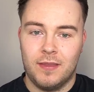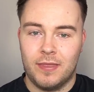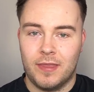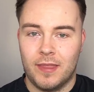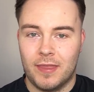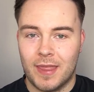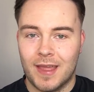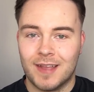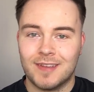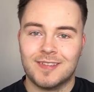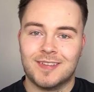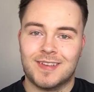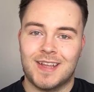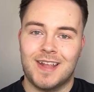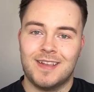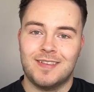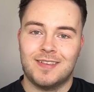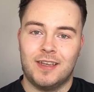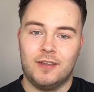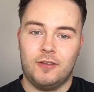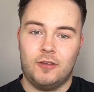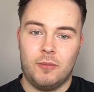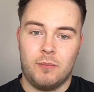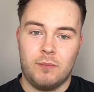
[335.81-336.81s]
Now that
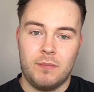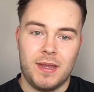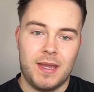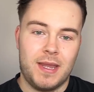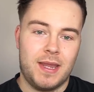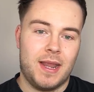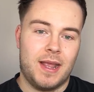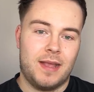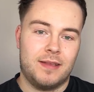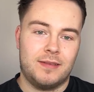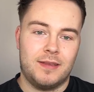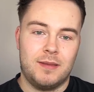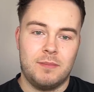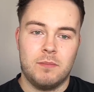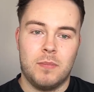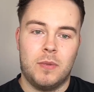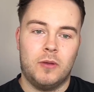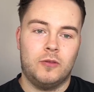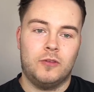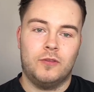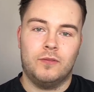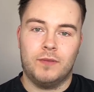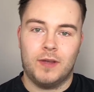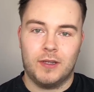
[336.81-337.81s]
stands out to me as the
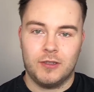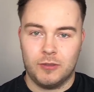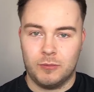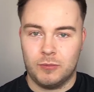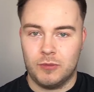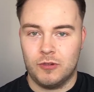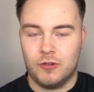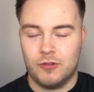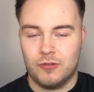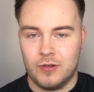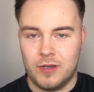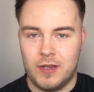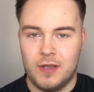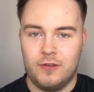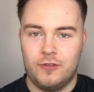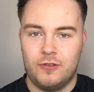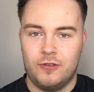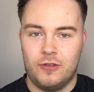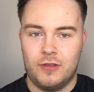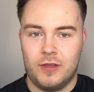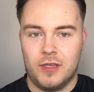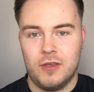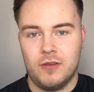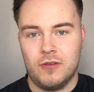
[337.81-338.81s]
most valuable
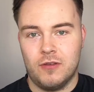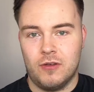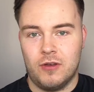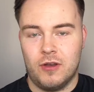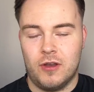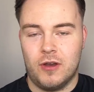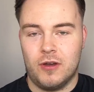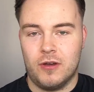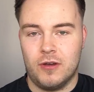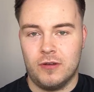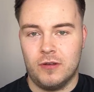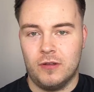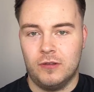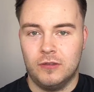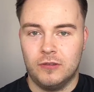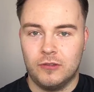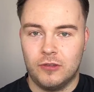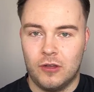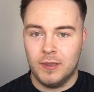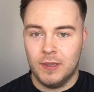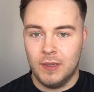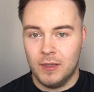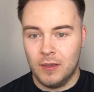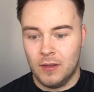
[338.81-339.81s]
credential that you can earn on
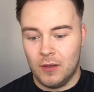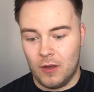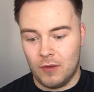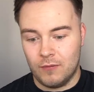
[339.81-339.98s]
top